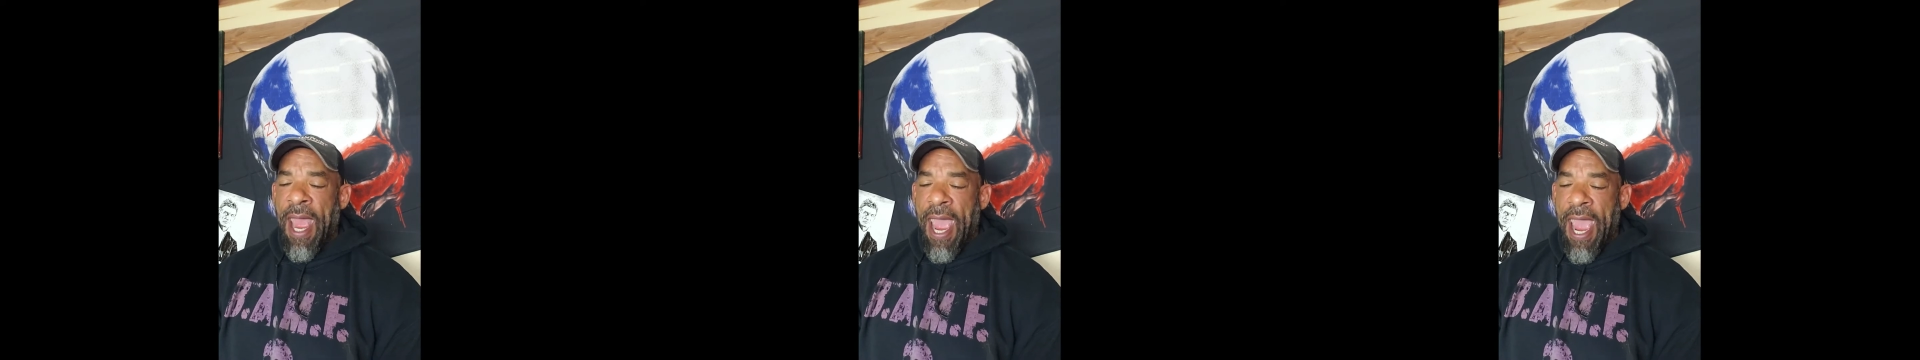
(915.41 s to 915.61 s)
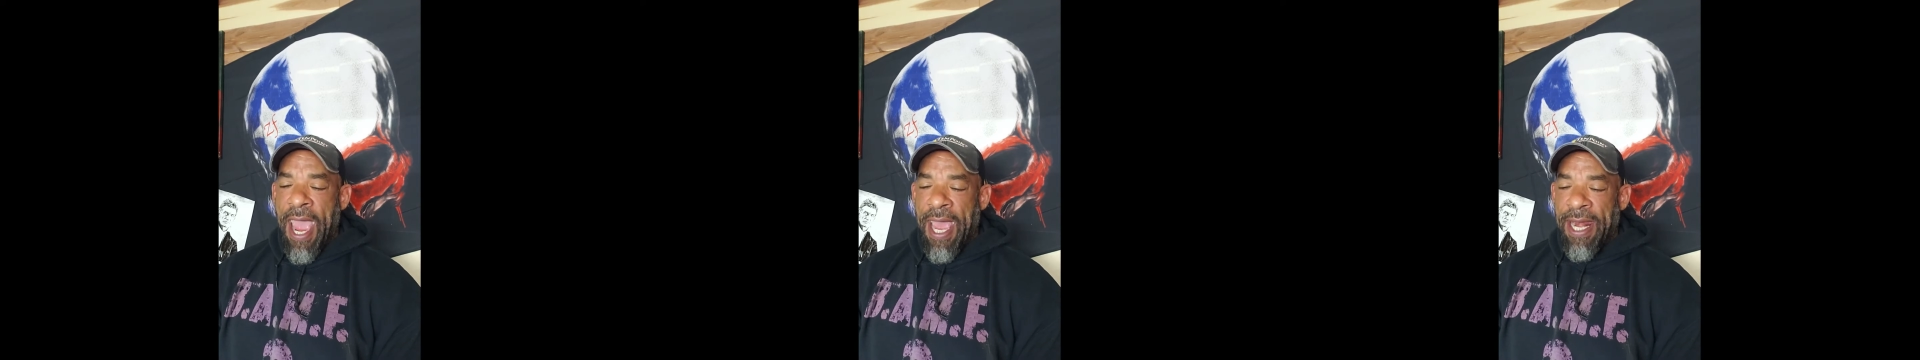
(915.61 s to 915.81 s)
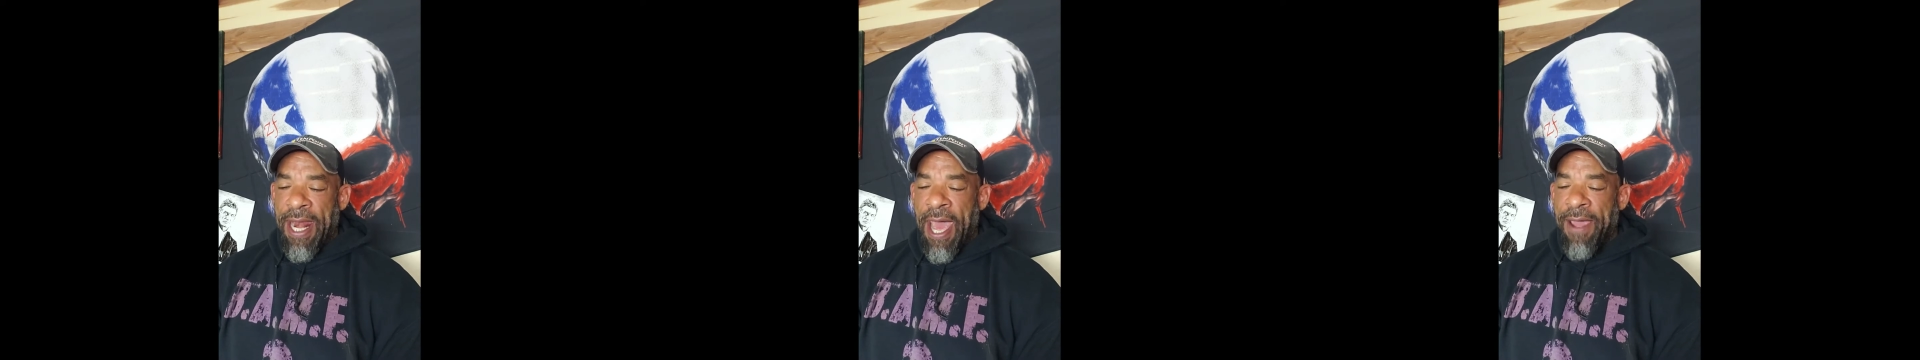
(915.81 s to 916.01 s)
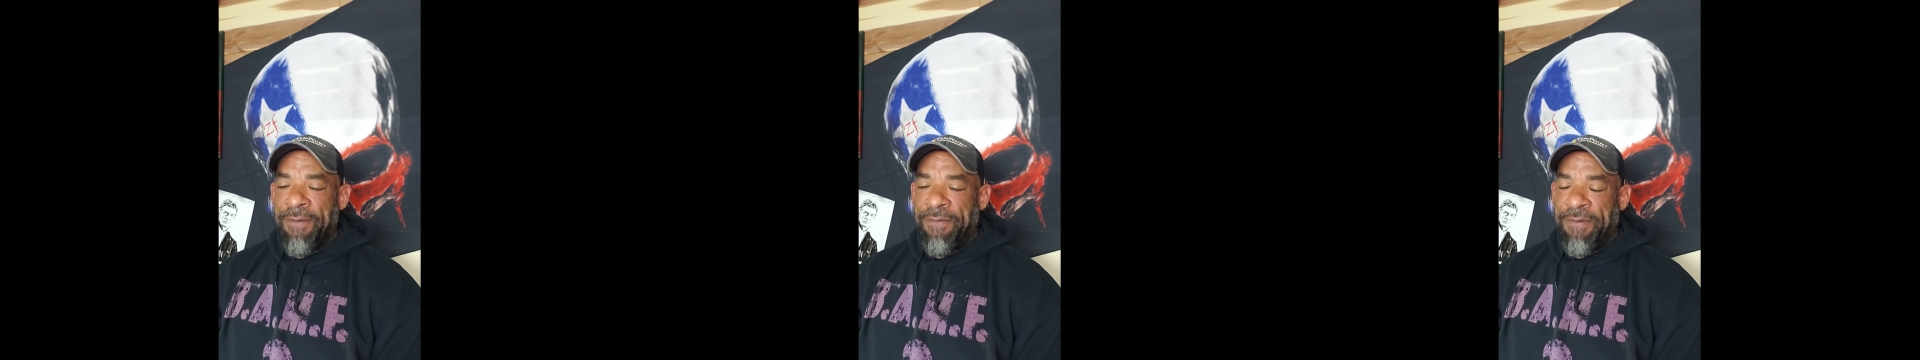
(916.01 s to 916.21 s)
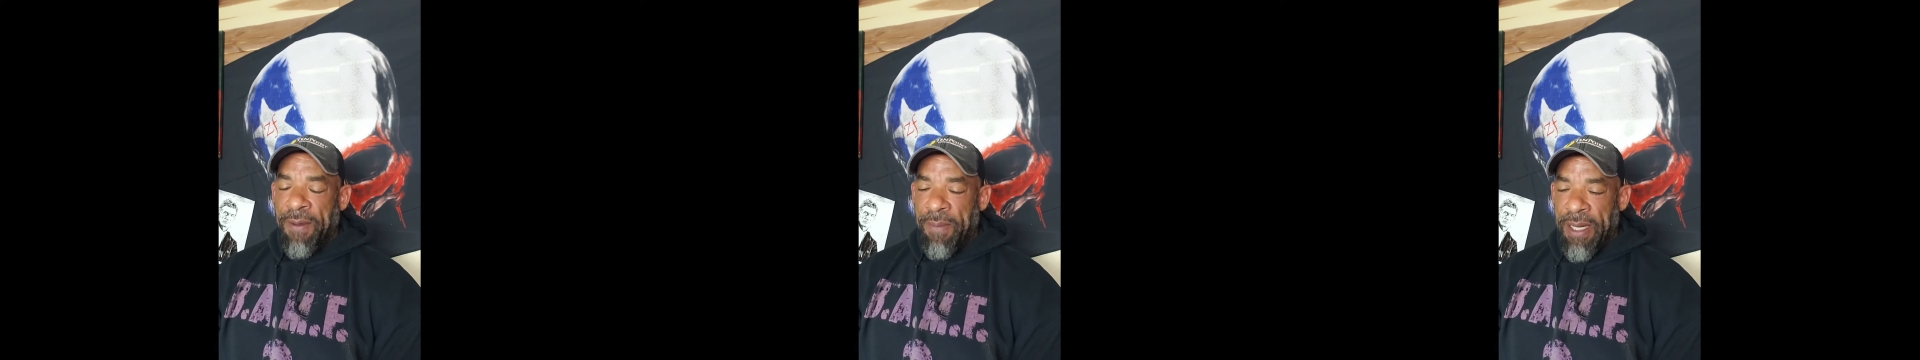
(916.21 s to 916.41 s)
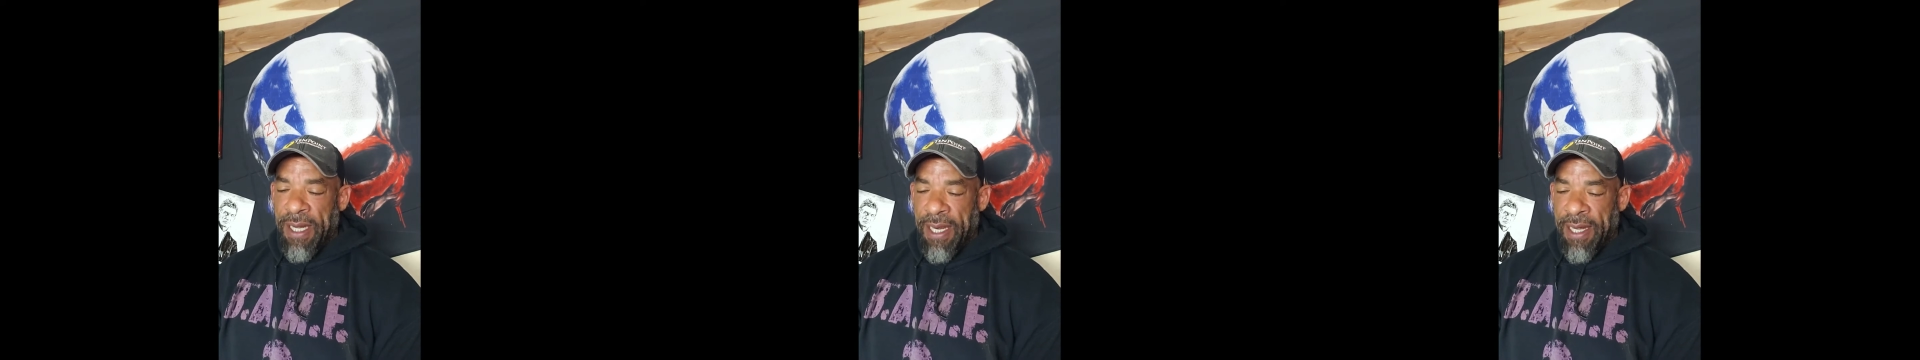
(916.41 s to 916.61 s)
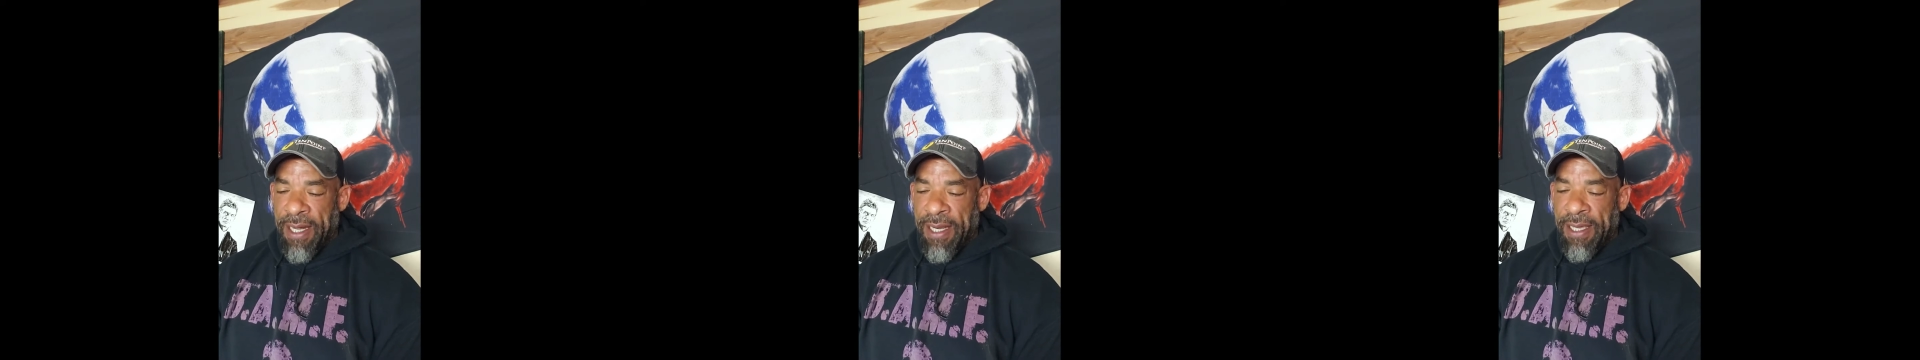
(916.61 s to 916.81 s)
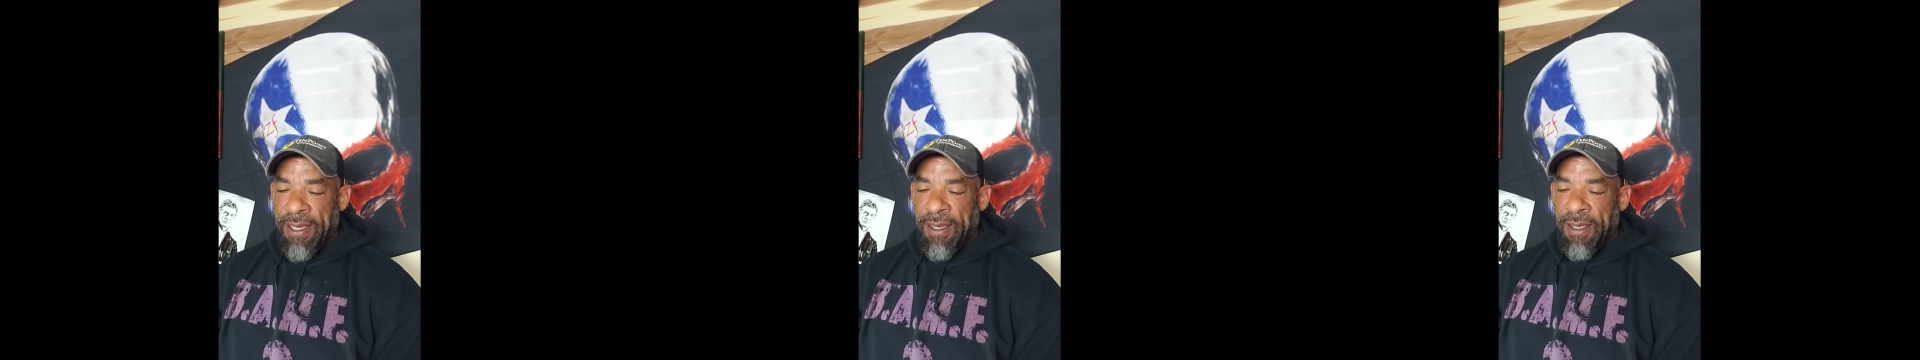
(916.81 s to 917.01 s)

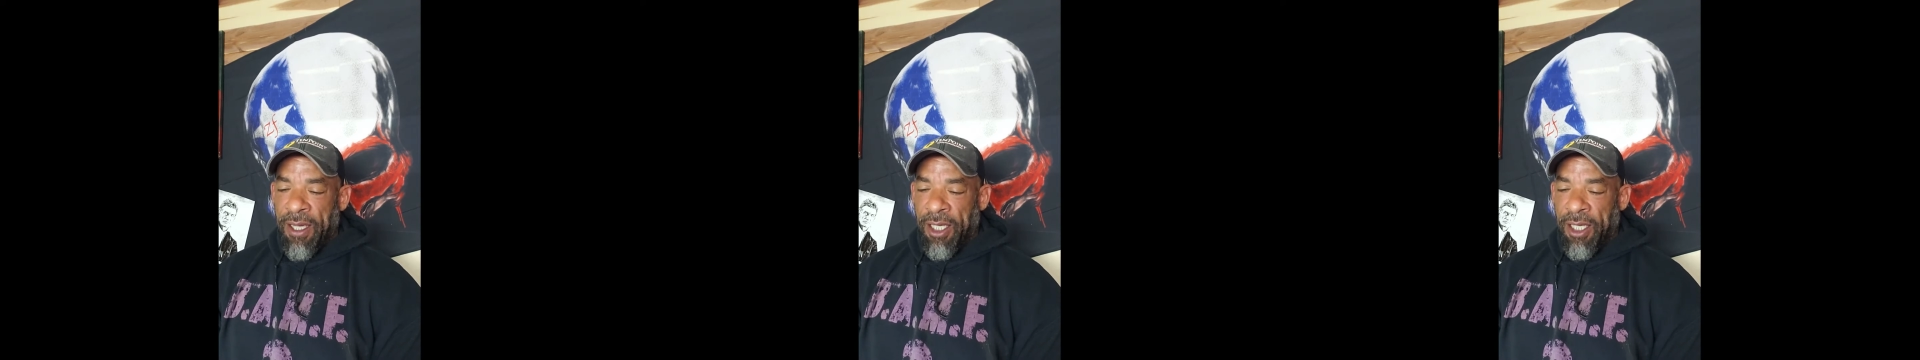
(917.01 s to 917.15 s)
anti-femininity,